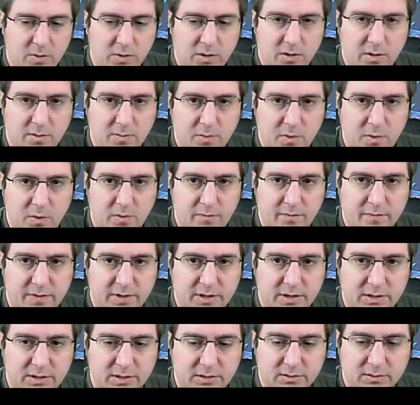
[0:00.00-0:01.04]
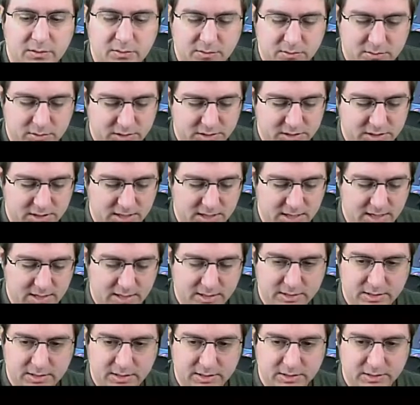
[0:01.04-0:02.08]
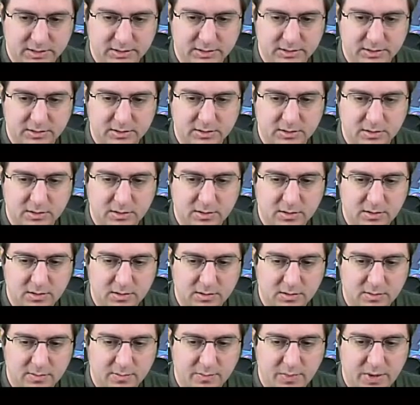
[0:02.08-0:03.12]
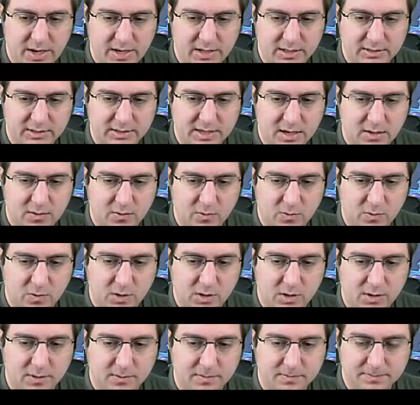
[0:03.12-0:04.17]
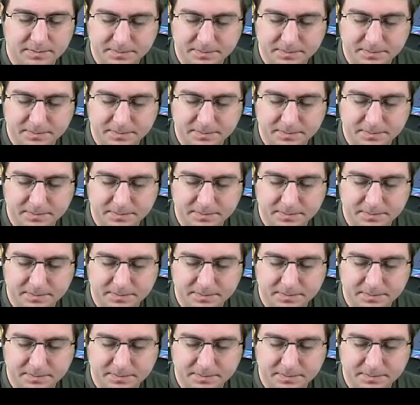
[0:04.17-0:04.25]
going to move the scientist back down 1,